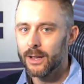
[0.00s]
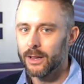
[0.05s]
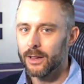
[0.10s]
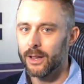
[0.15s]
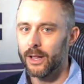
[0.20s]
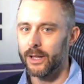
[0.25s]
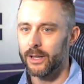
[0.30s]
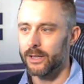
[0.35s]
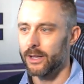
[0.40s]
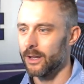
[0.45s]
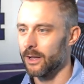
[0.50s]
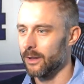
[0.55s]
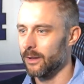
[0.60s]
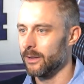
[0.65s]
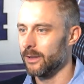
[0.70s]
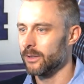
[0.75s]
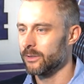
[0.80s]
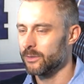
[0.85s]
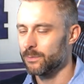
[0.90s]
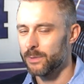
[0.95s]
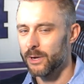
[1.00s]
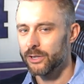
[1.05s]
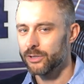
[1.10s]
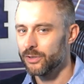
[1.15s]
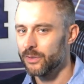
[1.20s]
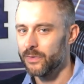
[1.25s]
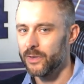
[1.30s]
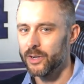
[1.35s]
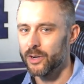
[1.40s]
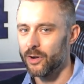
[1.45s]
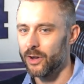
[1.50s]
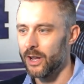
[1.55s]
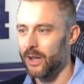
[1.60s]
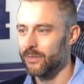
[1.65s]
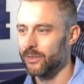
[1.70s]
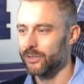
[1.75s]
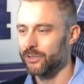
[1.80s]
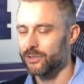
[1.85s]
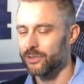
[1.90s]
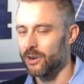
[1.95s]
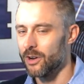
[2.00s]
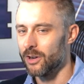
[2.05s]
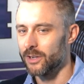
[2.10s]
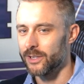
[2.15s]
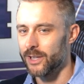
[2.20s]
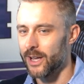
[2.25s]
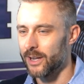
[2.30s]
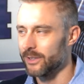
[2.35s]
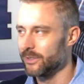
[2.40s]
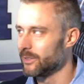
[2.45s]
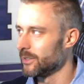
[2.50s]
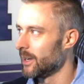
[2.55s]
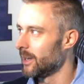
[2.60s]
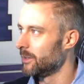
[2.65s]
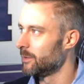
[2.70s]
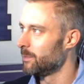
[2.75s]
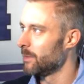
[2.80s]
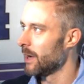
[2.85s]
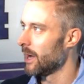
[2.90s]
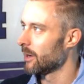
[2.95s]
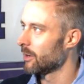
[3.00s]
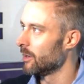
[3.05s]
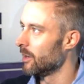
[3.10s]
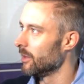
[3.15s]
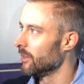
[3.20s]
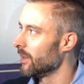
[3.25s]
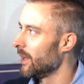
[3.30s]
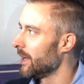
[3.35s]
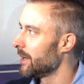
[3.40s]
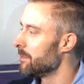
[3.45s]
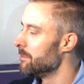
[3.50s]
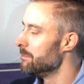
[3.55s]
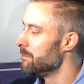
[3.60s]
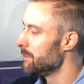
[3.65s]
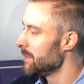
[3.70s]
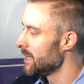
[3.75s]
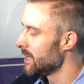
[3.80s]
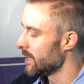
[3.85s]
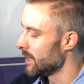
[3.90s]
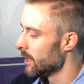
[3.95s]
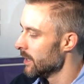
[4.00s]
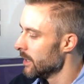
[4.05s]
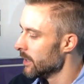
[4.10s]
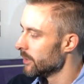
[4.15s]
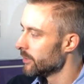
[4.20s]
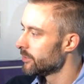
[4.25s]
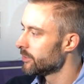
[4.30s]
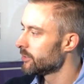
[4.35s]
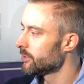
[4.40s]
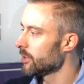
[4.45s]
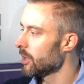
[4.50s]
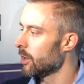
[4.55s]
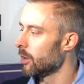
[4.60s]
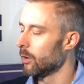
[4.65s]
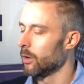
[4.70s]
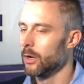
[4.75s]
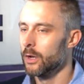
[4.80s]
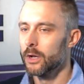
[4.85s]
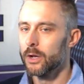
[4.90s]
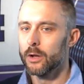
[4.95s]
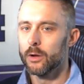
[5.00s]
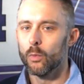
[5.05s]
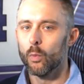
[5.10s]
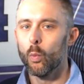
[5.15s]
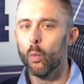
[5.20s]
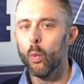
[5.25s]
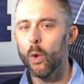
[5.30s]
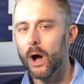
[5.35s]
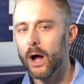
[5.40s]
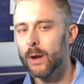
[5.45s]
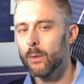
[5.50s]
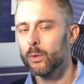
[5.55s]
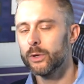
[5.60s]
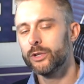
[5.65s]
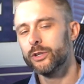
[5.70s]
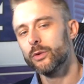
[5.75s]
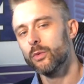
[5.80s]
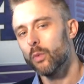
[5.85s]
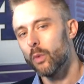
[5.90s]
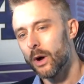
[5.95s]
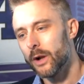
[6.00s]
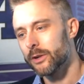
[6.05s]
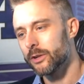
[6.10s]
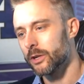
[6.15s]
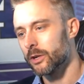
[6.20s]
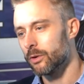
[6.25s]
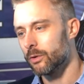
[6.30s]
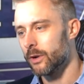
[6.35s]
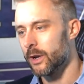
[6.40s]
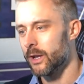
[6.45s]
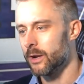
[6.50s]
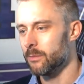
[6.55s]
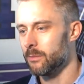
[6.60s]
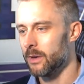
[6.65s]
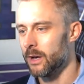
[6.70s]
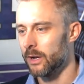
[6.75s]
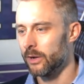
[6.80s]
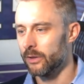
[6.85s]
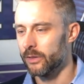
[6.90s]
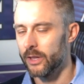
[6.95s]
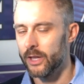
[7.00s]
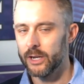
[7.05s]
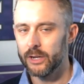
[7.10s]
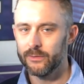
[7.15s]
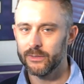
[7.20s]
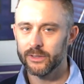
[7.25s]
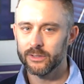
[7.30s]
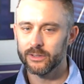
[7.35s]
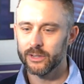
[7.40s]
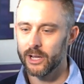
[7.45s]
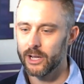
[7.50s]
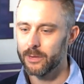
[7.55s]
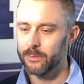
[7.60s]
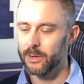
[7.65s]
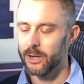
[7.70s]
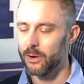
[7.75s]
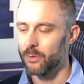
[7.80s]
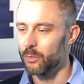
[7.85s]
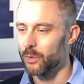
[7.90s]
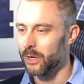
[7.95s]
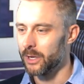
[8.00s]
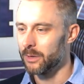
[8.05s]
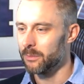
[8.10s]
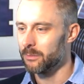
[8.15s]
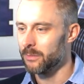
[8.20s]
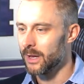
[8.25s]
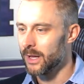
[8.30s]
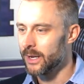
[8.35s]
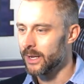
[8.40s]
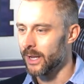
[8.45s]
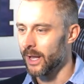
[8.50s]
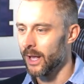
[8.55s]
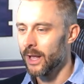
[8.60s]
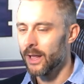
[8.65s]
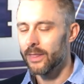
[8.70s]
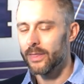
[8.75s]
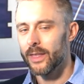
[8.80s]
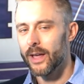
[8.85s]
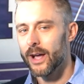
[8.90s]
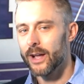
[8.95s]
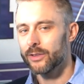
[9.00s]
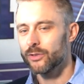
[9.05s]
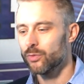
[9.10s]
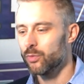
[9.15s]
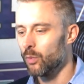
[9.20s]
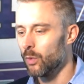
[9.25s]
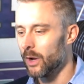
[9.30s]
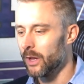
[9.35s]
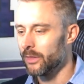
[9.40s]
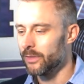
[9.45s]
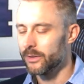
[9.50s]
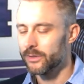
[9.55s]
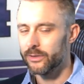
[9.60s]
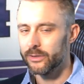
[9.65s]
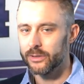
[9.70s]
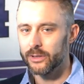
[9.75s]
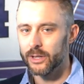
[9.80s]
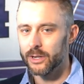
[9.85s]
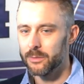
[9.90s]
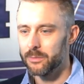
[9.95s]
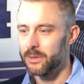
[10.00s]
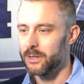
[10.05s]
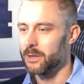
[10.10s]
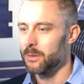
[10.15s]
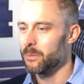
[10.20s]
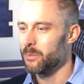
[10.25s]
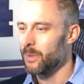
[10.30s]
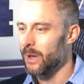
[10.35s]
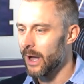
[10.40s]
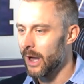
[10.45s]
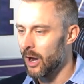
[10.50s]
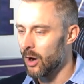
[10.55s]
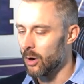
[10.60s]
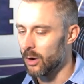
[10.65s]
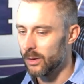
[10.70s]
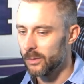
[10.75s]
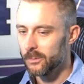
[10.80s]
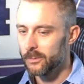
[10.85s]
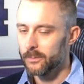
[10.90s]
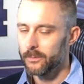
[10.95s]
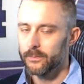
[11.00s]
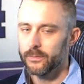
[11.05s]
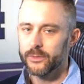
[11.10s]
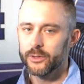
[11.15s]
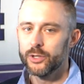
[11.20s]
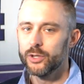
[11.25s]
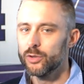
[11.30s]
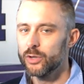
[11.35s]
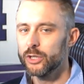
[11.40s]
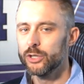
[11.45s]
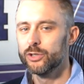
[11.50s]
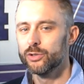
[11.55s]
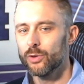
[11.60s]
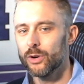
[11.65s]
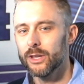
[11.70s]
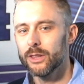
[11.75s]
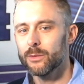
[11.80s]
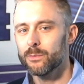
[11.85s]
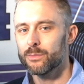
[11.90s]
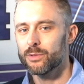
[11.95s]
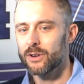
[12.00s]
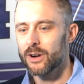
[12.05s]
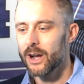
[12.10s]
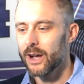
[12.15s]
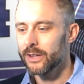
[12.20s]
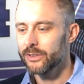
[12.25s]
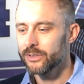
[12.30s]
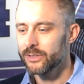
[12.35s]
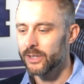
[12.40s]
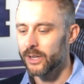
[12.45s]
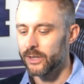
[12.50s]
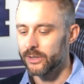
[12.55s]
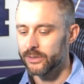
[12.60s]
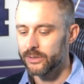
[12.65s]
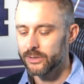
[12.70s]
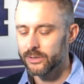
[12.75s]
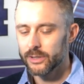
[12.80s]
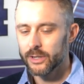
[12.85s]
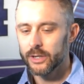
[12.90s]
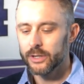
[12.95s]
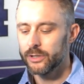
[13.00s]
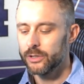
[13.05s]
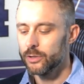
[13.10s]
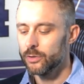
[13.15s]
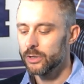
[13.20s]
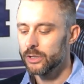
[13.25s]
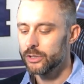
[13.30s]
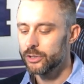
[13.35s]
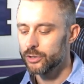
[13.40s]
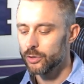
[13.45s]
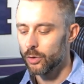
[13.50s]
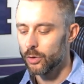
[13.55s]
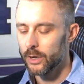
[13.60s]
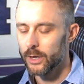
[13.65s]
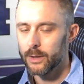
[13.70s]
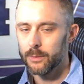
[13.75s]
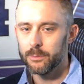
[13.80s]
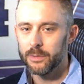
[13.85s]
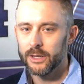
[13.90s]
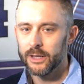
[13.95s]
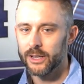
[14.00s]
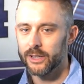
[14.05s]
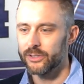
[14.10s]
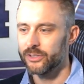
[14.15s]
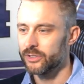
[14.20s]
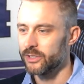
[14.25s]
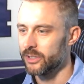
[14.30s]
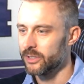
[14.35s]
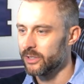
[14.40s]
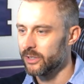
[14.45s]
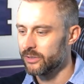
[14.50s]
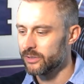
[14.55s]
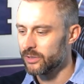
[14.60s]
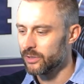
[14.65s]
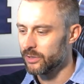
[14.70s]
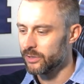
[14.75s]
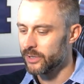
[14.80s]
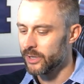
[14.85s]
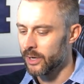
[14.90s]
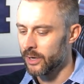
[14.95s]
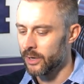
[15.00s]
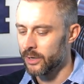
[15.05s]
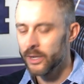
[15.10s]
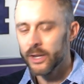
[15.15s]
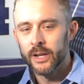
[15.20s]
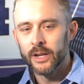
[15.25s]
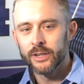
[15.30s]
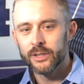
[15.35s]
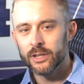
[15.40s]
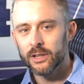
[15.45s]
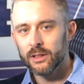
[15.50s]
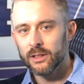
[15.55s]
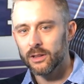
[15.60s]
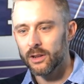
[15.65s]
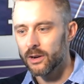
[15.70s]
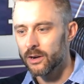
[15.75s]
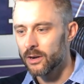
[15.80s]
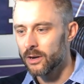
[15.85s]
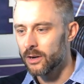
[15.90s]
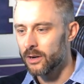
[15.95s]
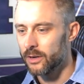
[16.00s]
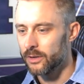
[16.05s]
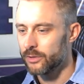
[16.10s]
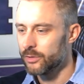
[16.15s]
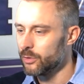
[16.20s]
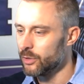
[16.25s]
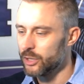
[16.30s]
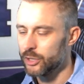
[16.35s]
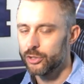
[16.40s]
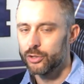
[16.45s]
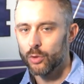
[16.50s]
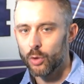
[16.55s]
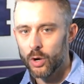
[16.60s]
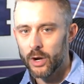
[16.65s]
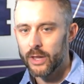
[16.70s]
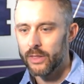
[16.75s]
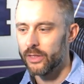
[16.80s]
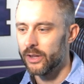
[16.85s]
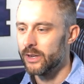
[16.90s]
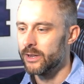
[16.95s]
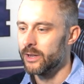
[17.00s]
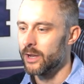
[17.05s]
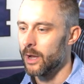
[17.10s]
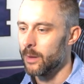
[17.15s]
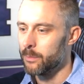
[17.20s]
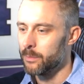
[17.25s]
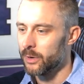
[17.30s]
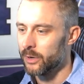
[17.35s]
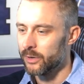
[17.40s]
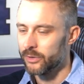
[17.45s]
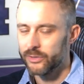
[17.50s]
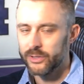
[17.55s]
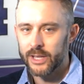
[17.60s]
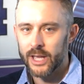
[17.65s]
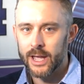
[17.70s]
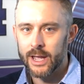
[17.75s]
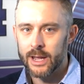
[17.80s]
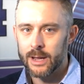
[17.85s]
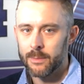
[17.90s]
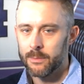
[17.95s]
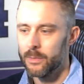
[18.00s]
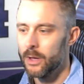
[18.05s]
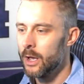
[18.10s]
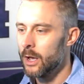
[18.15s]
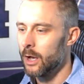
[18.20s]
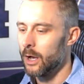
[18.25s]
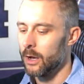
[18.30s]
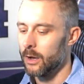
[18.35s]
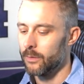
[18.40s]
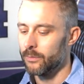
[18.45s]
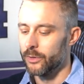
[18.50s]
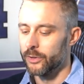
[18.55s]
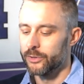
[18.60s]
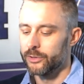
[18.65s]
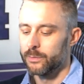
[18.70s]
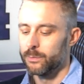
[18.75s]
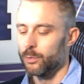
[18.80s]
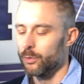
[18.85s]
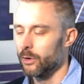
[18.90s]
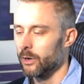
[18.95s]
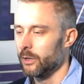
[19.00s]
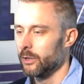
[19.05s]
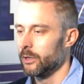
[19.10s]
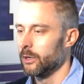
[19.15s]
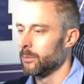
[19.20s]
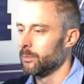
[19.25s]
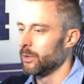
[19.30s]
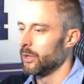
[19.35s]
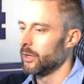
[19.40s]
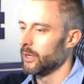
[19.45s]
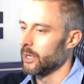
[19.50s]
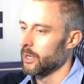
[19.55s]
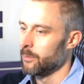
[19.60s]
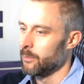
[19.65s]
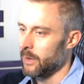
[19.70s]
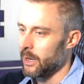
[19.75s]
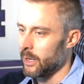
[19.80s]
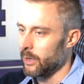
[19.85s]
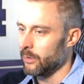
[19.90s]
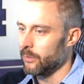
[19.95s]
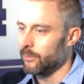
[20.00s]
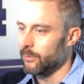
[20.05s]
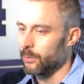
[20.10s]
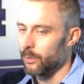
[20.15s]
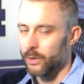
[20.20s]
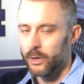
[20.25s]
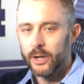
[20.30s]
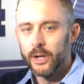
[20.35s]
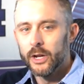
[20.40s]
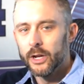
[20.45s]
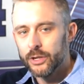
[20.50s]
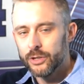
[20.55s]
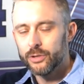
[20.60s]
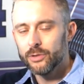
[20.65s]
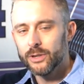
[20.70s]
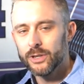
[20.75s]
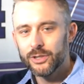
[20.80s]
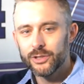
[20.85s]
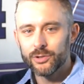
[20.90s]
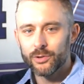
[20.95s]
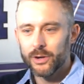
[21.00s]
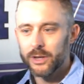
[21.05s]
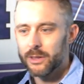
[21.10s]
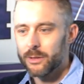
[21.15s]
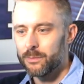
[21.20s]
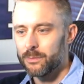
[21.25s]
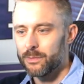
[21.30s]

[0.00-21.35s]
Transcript: Like, especially if you don't have a strong data science background like me. So why would you want to create a model then if it's not about winning money? That's what this is going to be about. To enjoy the process, to enjoy being a statistical nerd, to learn, to enjoy the numbers game of the sport that you're building a model for, to enjoy the